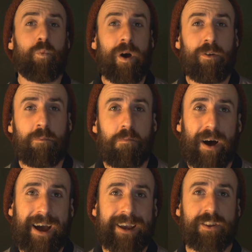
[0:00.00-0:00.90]
welcome
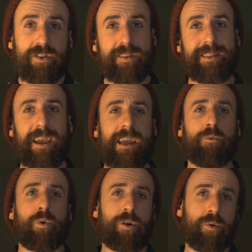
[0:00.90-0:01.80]
back. Today
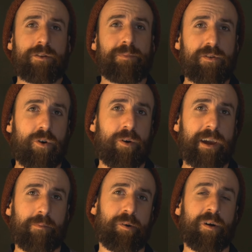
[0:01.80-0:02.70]
we're going to be
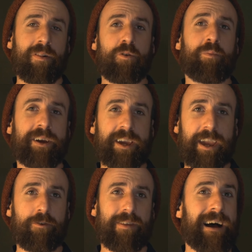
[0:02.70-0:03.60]
talking about a little bit of
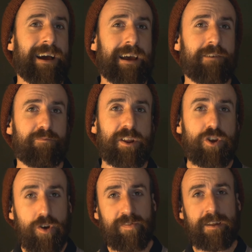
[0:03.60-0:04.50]
gear that I have been
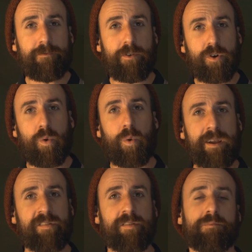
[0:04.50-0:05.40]
using for
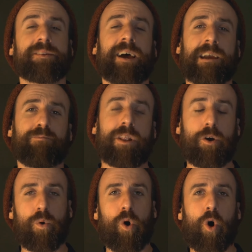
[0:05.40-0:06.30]
quite some time
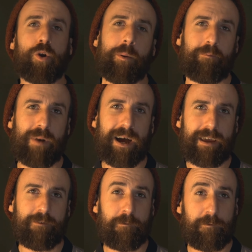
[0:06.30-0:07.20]
now on
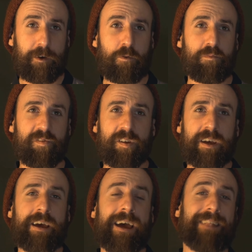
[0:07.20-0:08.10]
my films,
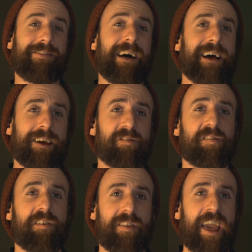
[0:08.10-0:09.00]
and that
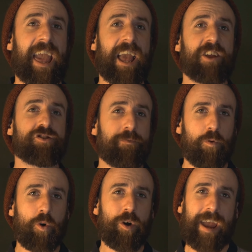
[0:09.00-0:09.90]
is the
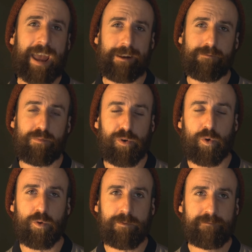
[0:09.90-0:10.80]
H4N
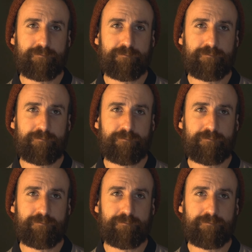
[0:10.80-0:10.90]
Pro.